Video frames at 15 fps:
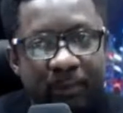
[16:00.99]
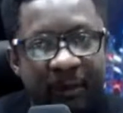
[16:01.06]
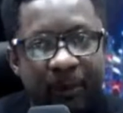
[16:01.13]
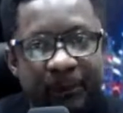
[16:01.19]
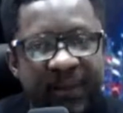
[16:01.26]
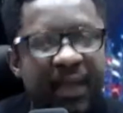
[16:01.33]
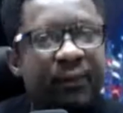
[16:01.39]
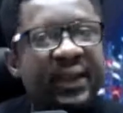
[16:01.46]

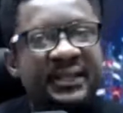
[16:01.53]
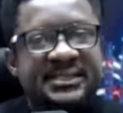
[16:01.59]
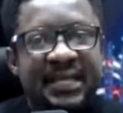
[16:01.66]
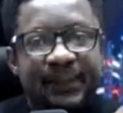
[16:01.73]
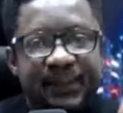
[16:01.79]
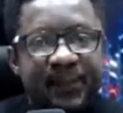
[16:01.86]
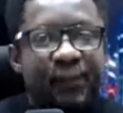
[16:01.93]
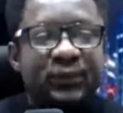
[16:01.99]
parenting?
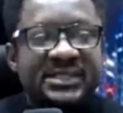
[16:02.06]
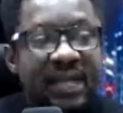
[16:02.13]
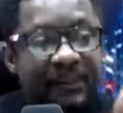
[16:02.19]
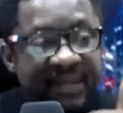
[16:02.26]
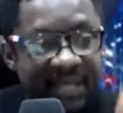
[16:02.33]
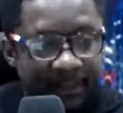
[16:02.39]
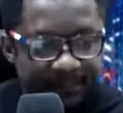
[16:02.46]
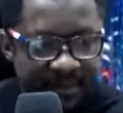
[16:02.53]
People tell me their
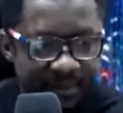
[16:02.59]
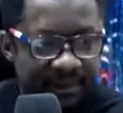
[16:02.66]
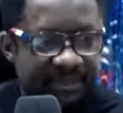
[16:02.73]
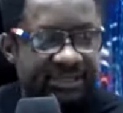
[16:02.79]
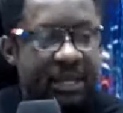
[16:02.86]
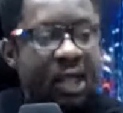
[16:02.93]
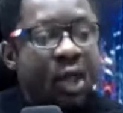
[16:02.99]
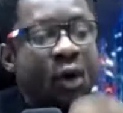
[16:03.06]
parents.
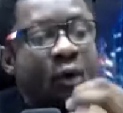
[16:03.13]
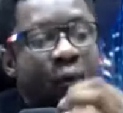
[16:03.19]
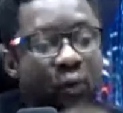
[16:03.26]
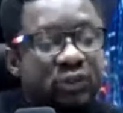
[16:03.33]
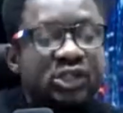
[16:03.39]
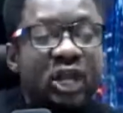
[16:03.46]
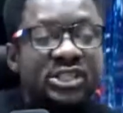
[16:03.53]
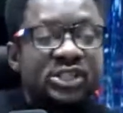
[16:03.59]
Who taught
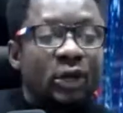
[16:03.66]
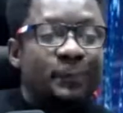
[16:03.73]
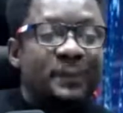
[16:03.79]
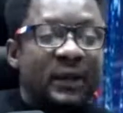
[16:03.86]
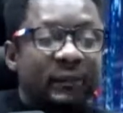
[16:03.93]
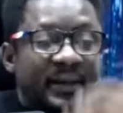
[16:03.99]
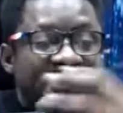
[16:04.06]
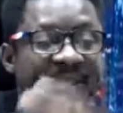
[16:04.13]
your parents?
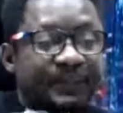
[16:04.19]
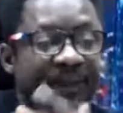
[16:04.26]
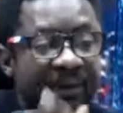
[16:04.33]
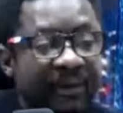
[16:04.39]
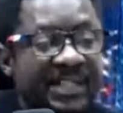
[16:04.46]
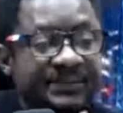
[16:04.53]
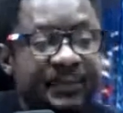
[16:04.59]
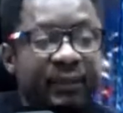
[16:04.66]
The parents'
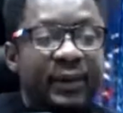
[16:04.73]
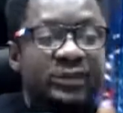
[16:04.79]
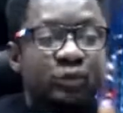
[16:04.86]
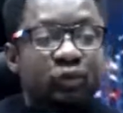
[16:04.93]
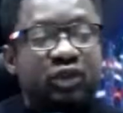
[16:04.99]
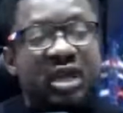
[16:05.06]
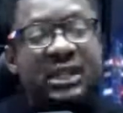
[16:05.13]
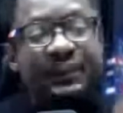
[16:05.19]
parents. Who taught the
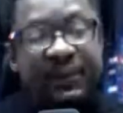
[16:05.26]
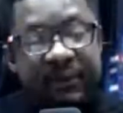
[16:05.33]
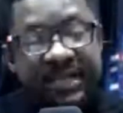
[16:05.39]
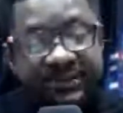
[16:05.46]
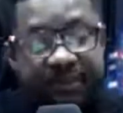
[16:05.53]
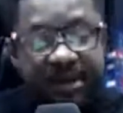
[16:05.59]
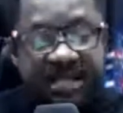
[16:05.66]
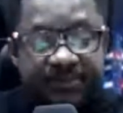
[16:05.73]
parents?
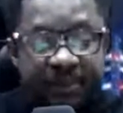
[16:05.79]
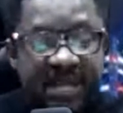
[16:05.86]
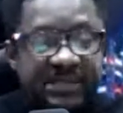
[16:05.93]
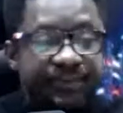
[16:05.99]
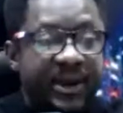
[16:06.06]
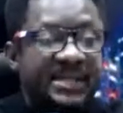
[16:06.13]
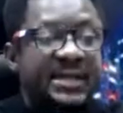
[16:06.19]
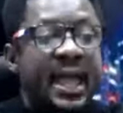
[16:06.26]

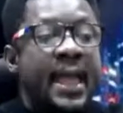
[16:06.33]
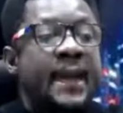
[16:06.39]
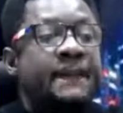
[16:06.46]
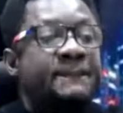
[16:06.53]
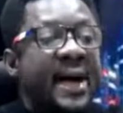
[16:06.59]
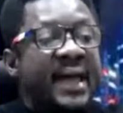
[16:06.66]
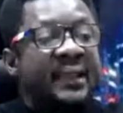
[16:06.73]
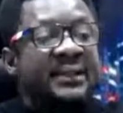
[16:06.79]
By the
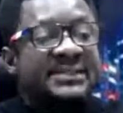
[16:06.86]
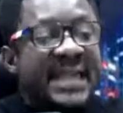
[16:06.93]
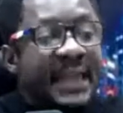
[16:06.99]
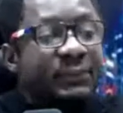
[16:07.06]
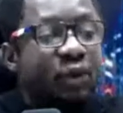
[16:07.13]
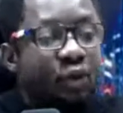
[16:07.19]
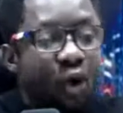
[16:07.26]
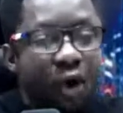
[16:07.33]
time you
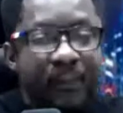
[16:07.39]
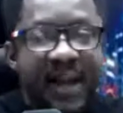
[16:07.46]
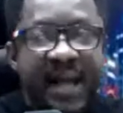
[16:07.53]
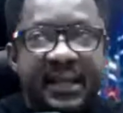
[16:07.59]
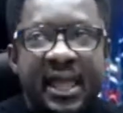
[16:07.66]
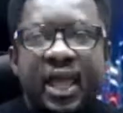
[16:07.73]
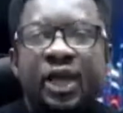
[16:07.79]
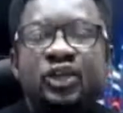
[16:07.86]
go back,
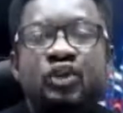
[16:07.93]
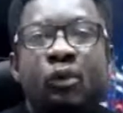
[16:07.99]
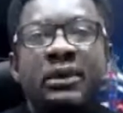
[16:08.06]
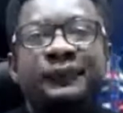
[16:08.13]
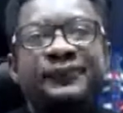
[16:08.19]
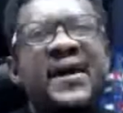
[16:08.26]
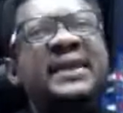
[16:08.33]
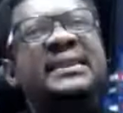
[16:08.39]
you will find
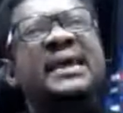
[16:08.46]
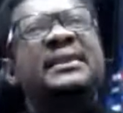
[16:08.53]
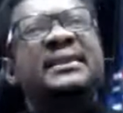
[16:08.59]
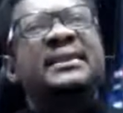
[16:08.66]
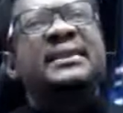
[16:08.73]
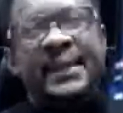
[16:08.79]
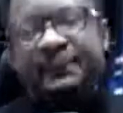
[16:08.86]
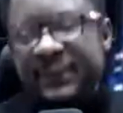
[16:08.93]
that the
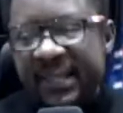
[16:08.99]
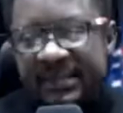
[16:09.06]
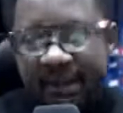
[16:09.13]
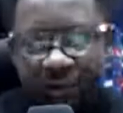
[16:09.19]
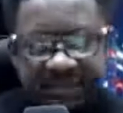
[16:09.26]
template that was